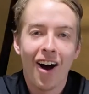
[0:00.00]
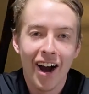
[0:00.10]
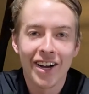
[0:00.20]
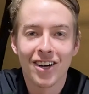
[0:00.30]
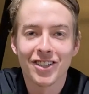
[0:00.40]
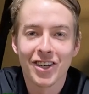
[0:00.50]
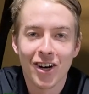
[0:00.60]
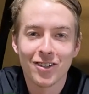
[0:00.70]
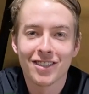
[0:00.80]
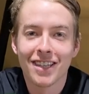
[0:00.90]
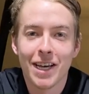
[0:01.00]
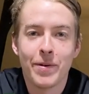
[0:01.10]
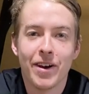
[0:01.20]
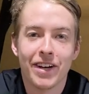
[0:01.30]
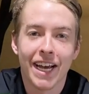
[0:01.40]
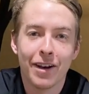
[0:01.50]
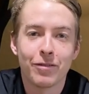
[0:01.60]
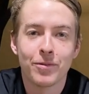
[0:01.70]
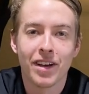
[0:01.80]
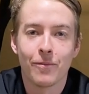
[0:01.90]
Hi guys and girls, it's Liam here again
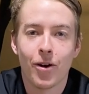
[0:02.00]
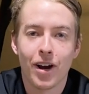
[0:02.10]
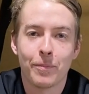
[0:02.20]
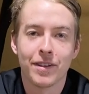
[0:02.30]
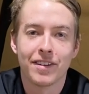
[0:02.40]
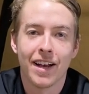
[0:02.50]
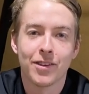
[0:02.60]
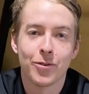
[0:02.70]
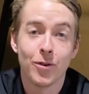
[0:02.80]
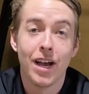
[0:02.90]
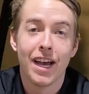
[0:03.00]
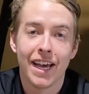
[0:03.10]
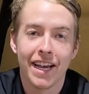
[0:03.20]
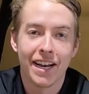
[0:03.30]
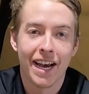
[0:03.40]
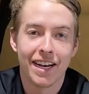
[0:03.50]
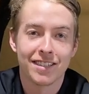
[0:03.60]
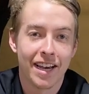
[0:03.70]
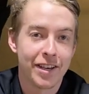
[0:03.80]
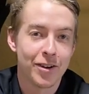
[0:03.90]
from Tentworld up in Townsville, here today to
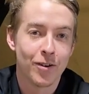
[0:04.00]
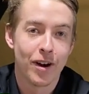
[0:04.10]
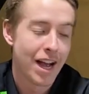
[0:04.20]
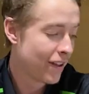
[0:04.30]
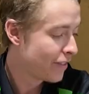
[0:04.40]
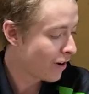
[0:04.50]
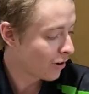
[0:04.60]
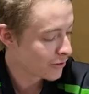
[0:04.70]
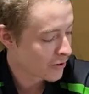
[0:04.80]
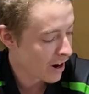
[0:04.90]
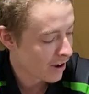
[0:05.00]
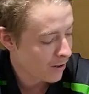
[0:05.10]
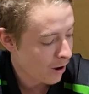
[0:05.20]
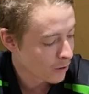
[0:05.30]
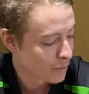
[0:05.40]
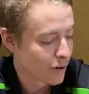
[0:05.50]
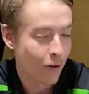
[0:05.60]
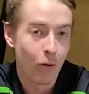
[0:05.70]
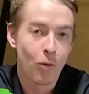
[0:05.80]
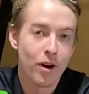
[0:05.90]
take you around the Oztrail Ultimate
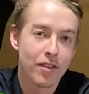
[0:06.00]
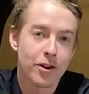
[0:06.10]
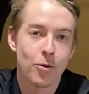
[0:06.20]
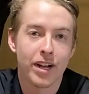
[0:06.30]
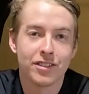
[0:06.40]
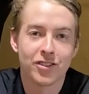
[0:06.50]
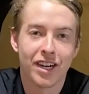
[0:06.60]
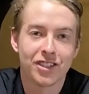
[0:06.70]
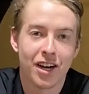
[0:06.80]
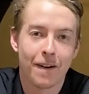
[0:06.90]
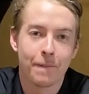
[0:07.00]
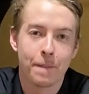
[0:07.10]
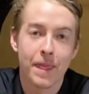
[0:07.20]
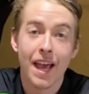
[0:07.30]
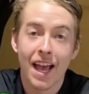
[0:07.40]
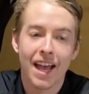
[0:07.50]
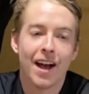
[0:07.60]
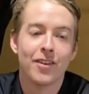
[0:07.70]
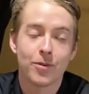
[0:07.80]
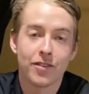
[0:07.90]
All-Weather Queen Stretcher.
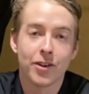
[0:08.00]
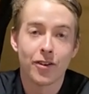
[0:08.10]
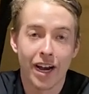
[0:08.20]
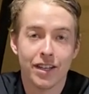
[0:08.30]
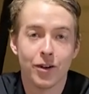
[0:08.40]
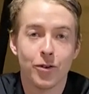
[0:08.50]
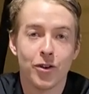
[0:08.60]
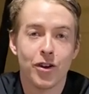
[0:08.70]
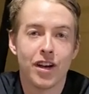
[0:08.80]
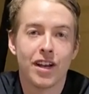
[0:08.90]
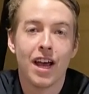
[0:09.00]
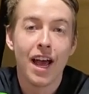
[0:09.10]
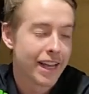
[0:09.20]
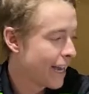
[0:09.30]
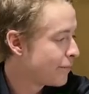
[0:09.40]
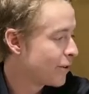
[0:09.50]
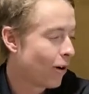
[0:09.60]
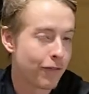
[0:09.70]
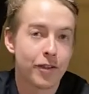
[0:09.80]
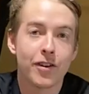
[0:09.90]
Now this one's a great little unit, keeps you
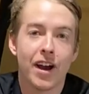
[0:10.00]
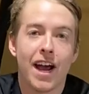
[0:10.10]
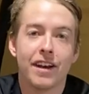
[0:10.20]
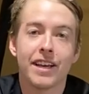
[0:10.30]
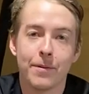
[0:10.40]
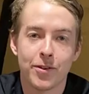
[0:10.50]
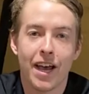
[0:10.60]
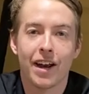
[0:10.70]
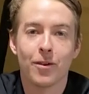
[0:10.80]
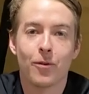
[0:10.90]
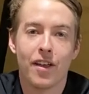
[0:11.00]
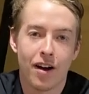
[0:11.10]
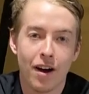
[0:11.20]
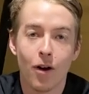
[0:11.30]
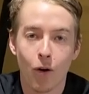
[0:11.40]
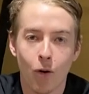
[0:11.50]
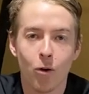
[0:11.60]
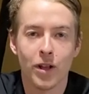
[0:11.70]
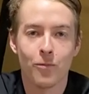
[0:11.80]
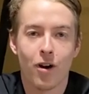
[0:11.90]
off the ground, keeps you out of the weather,
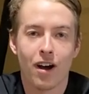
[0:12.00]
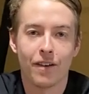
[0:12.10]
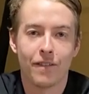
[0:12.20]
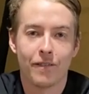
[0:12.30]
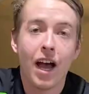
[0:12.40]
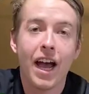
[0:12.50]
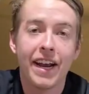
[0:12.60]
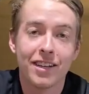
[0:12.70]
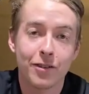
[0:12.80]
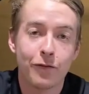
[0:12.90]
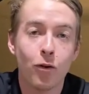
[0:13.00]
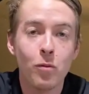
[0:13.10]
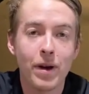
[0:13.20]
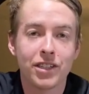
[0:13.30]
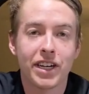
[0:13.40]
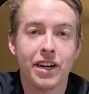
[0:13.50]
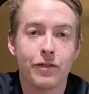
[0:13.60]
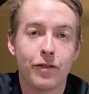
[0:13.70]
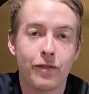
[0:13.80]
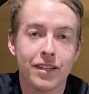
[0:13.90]
all in one. It has a full mesh inner
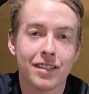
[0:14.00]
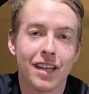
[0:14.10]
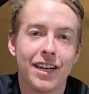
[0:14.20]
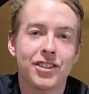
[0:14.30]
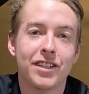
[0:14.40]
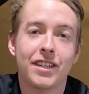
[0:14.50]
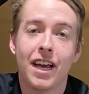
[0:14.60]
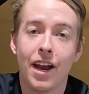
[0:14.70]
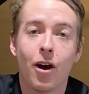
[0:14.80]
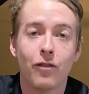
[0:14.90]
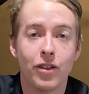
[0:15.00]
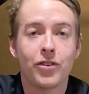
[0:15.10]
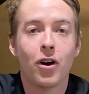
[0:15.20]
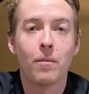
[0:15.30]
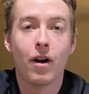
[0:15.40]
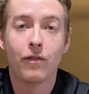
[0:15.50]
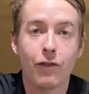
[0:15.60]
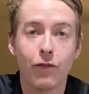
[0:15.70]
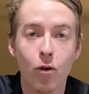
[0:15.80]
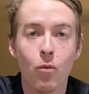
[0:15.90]
for ventilation and over the top a
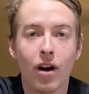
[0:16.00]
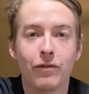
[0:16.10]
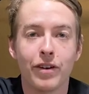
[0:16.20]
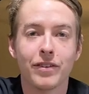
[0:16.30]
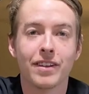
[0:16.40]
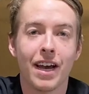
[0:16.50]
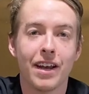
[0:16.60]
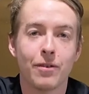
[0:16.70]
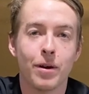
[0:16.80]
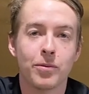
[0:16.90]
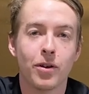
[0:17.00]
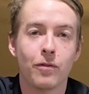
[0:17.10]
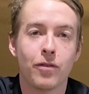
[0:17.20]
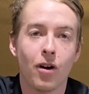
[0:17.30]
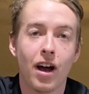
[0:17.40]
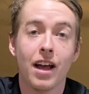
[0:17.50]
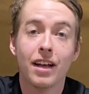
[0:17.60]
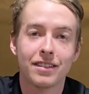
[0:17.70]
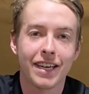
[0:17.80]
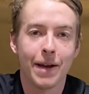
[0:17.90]
full 150 denier ripstop fly
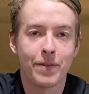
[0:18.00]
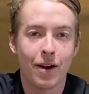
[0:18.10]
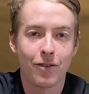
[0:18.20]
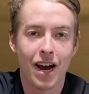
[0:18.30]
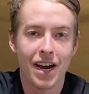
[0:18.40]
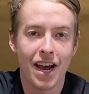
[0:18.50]
to keep that rain